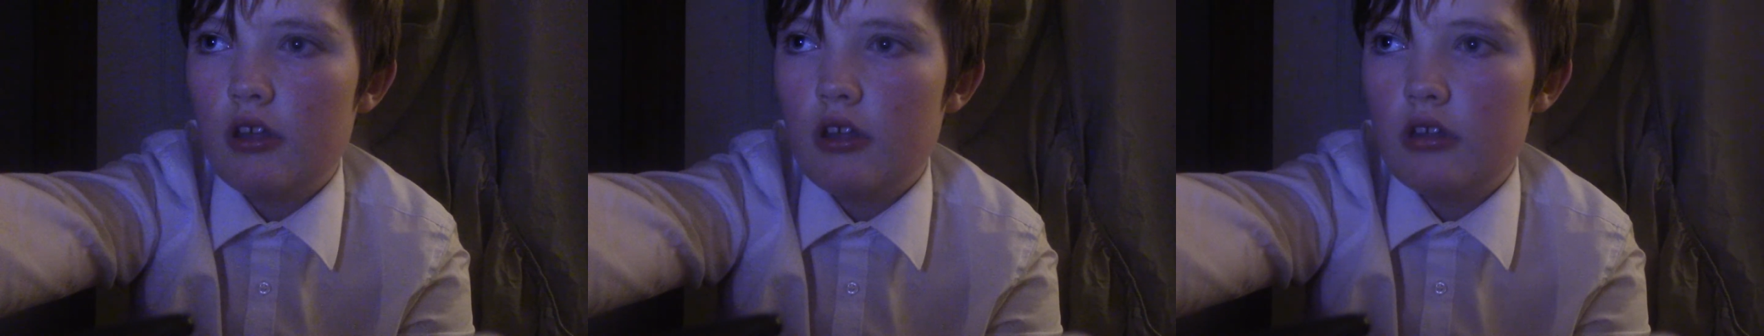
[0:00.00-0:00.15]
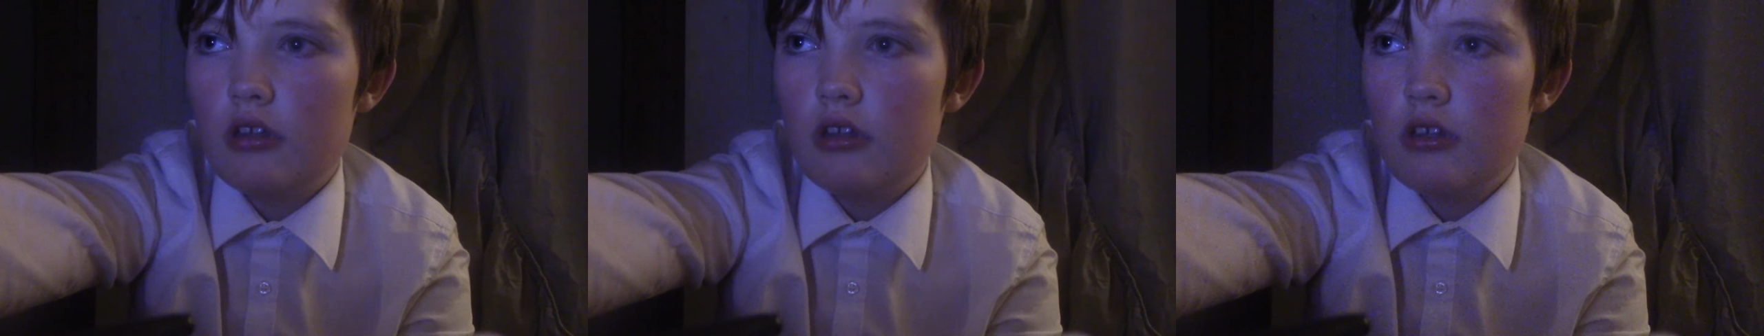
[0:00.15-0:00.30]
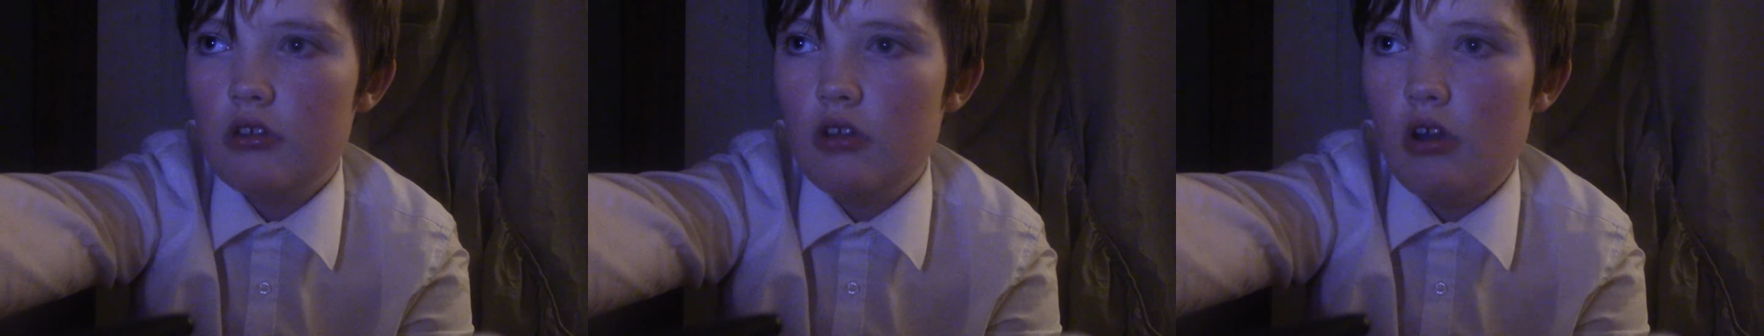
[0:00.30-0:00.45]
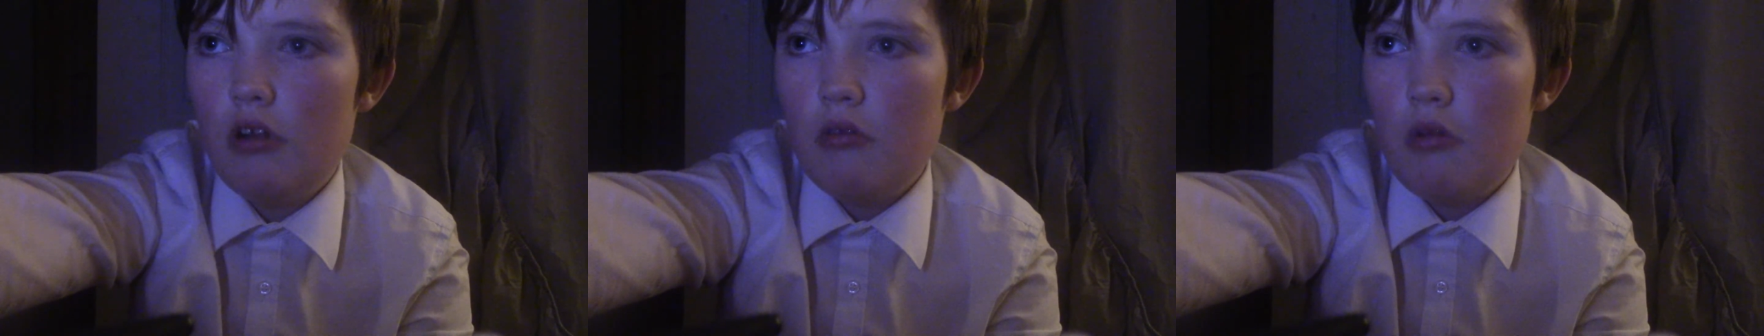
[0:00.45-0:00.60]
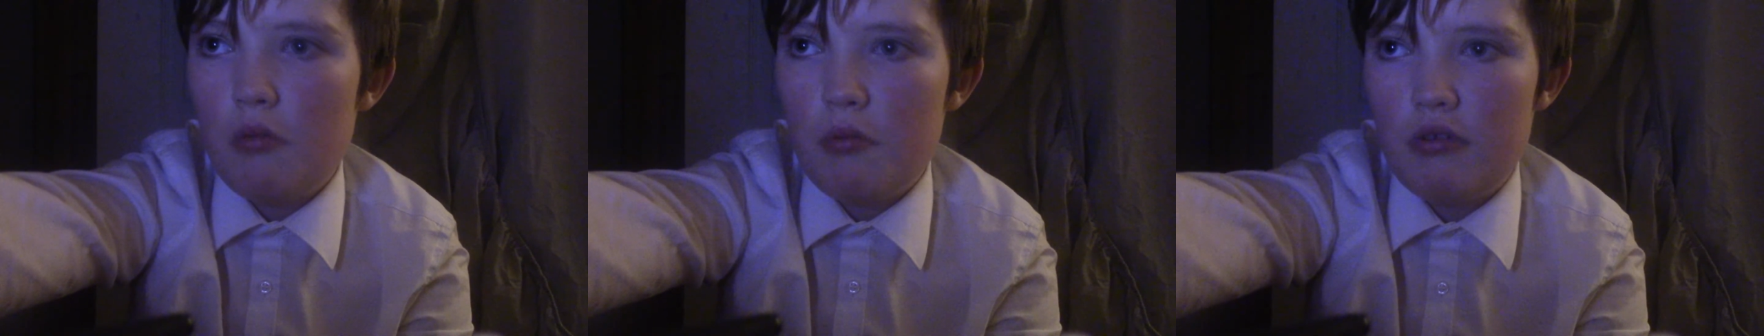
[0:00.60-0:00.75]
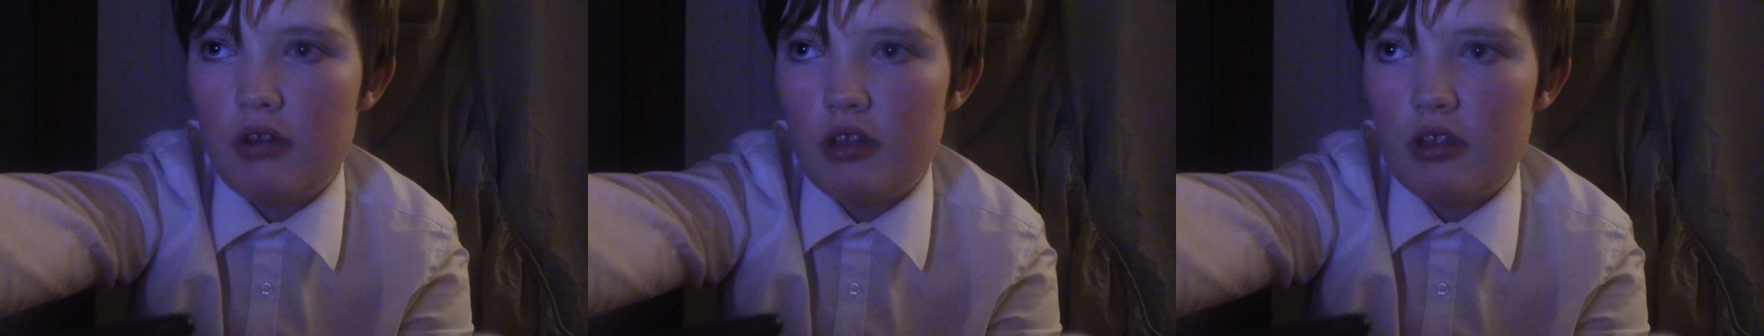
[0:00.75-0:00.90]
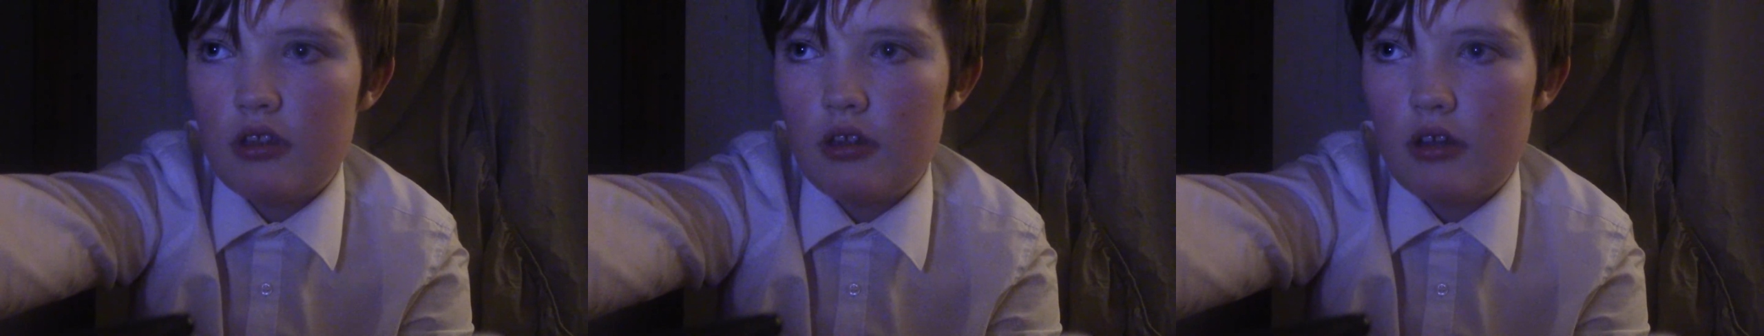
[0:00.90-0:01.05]
It did not
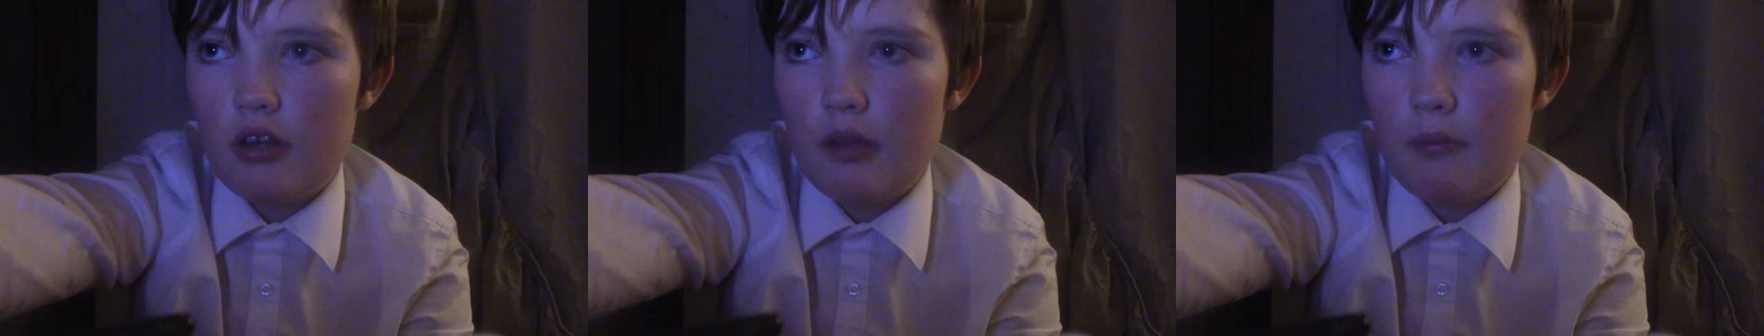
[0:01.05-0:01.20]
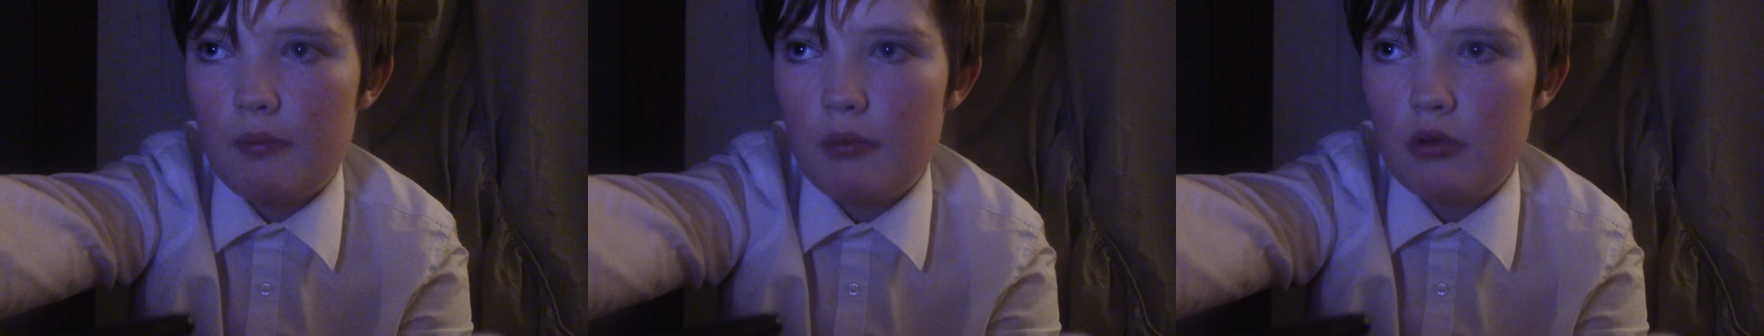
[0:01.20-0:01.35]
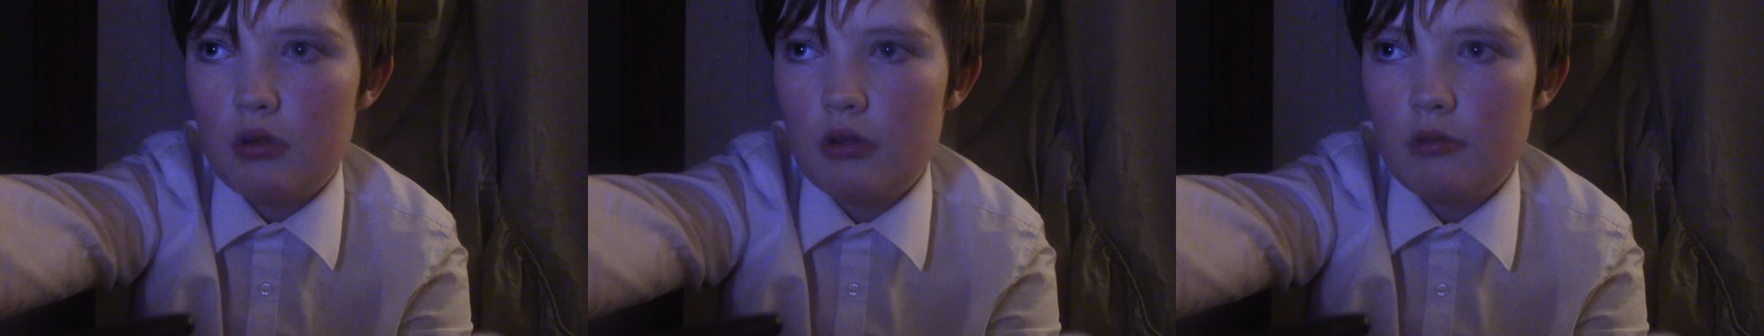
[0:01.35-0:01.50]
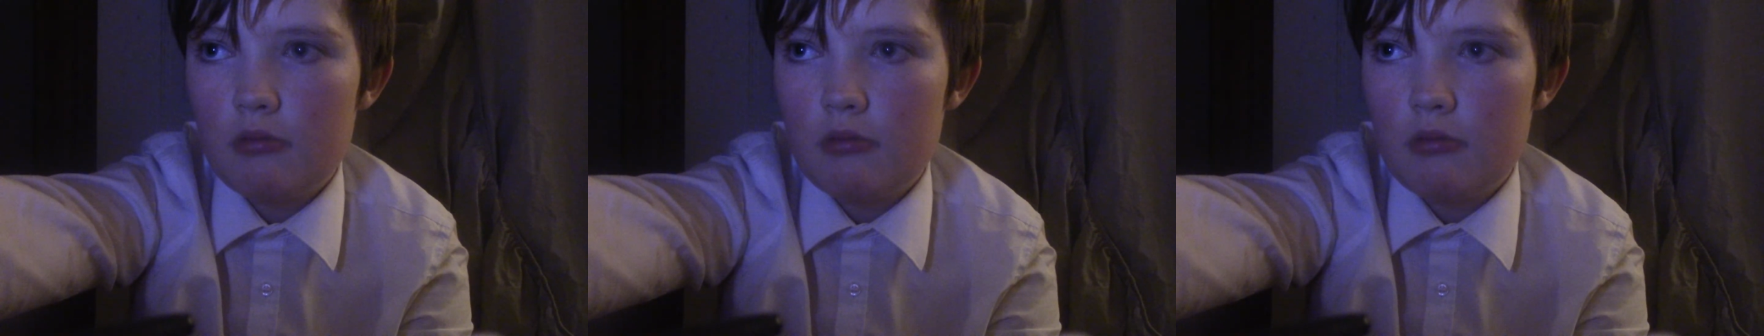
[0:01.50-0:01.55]
replace any boat,